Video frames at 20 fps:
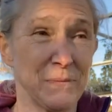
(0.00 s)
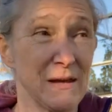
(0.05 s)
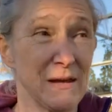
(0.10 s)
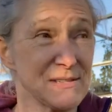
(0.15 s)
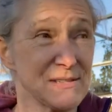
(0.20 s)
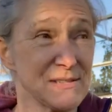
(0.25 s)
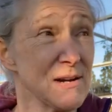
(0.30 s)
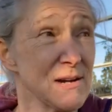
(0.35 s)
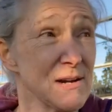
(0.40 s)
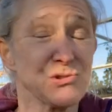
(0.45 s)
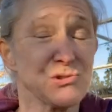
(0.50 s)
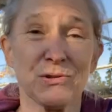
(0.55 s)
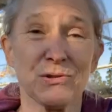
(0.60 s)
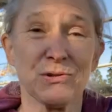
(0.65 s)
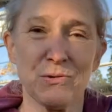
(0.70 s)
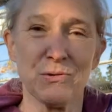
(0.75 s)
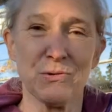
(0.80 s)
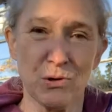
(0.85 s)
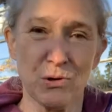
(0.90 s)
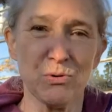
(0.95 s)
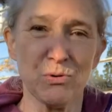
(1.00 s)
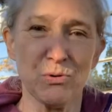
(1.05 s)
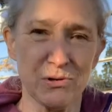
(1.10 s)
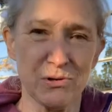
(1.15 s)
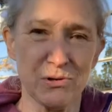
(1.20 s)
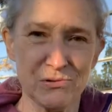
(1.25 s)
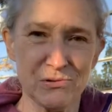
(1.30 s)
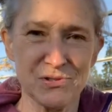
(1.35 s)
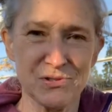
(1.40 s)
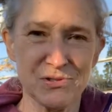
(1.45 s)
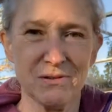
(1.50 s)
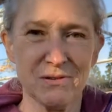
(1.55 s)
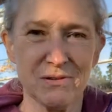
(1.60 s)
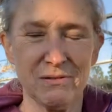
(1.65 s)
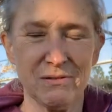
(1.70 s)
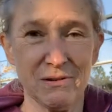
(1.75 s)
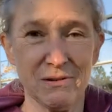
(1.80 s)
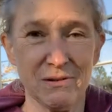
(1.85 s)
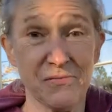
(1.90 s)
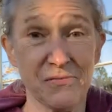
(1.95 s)
asexually reproduce
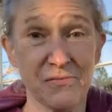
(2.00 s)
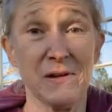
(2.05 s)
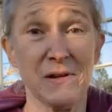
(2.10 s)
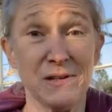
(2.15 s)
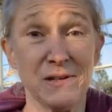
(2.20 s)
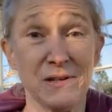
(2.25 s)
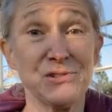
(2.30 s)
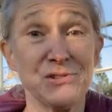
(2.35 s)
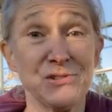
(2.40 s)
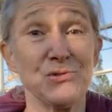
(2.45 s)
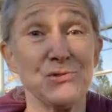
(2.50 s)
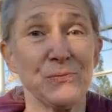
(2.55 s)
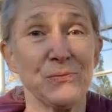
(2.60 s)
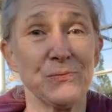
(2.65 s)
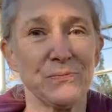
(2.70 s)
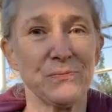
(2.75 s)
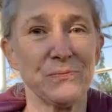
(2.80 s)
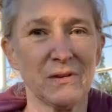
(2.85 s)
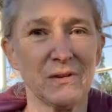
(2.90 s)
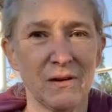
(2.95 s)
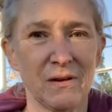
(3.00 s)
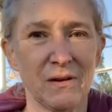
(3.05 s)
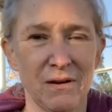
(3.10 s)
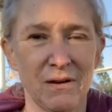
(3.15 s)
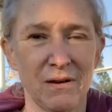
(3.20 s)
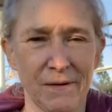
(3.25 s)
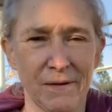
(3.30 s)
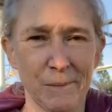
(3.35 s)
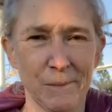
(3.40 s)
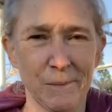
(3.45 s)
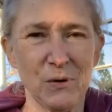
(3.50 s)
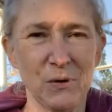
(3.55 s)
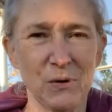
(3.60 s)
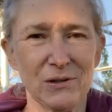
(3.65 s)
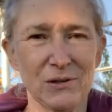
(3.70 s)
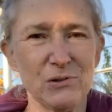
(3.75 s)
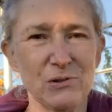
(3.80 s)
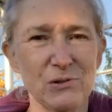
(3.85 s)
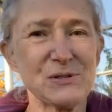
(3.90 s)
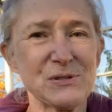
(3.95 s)
if they need to. We
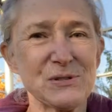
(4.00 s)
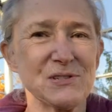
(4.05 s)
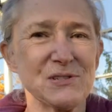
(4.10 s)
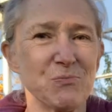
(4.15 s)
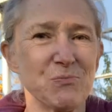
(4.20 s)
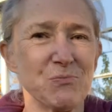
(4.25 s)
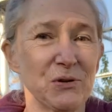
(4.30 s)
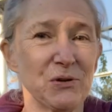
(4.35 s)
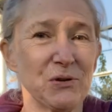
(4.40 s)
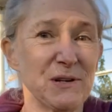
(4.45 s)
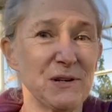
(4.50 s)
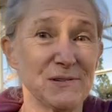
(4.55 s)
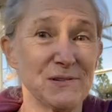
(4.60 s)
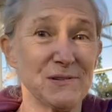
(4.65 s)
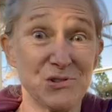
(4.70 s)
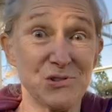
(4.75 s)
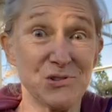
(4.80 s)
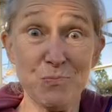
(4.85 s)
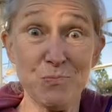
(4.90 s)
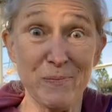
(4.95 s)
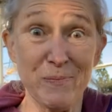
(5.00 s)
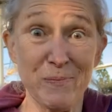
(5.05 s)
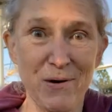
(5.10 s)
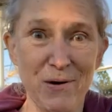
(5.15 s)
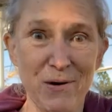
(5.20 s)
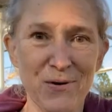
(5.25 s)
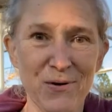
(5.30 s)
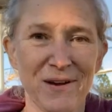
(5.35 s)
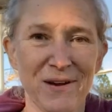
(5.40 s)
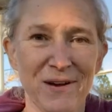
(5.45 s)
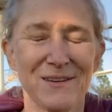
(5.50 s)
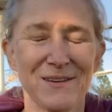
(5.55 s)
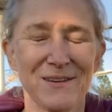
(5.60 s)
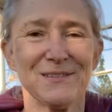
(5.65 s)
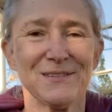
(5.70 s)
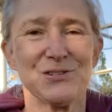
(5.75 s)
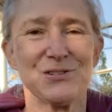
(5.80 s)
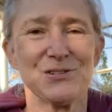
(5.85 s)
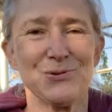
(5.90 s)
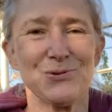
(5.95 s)
can use this ability, this superpower,
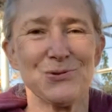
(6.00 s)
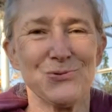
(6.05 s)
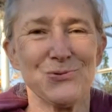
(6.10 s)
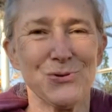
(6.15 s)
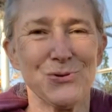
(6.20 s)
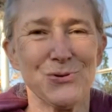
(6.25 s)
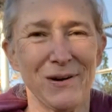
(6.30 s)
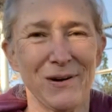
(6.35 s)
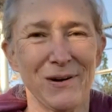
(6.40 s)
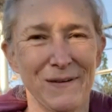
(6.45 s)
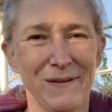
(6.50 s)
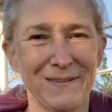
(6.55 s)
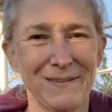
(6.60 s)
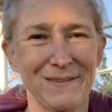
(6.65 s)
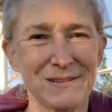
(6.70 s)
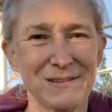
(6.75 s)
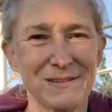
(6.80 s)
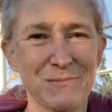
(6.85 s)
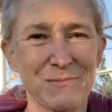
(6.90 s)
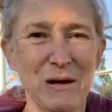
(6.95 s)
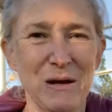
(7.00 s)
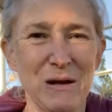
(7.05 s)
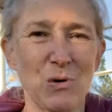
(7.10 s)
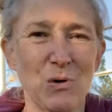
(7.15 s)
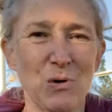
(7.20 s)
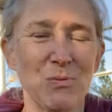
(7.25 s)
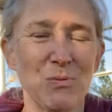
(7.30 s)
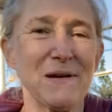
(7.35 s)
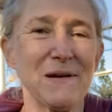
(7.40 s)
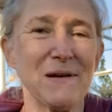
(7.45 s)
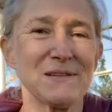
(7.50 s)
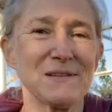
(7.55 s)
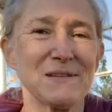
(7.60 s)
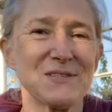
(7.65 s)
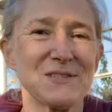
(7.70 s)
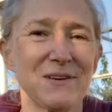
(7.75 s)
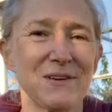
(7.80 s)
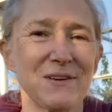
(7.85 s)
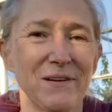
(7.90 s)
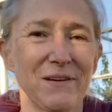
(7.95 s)
to make more
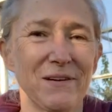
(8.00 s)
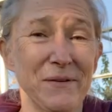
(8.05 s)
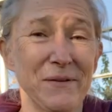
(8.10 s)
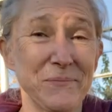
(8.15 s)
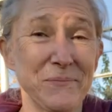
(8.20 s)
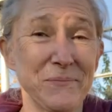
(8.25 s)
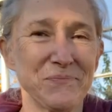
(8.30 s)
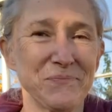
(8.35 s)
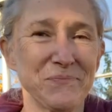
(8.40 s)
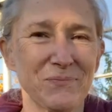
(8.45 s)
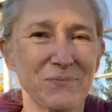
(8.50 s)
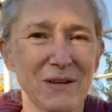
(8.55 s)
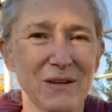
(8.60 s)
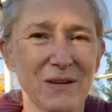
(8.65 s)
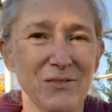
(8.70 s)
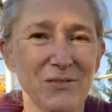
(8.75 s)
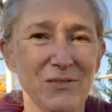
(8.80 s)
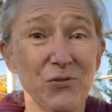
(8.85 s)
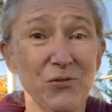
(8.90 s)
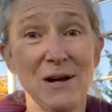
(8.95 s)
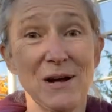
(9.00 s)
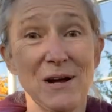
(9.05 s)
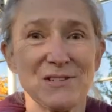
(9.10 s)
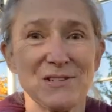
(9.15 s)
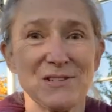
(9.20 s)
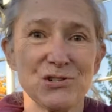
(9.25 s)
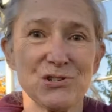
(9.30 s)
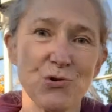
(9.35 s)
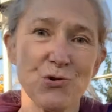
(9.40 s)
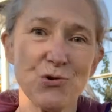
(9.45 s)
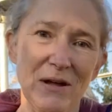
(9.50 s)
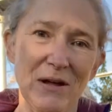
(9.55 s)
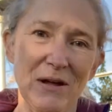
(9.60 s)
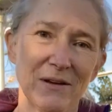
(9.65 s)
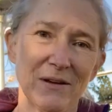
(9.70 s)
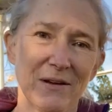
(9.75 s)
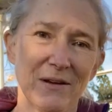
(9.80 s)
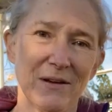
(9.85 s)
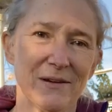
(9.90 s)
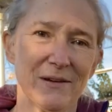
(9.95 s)
plants for us to enjoy.
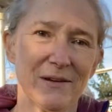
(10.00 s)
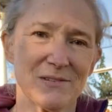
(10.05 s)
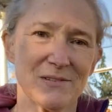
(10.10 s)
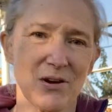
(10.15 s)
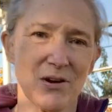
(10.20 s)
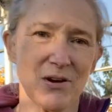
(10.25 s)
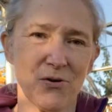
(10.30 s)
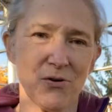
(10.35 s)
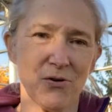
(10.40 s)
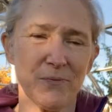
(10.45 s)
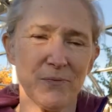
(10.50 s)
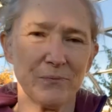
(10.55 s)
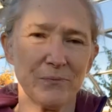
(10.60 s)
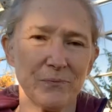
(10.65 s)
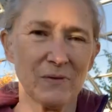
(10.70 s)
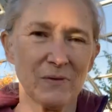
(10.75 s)
So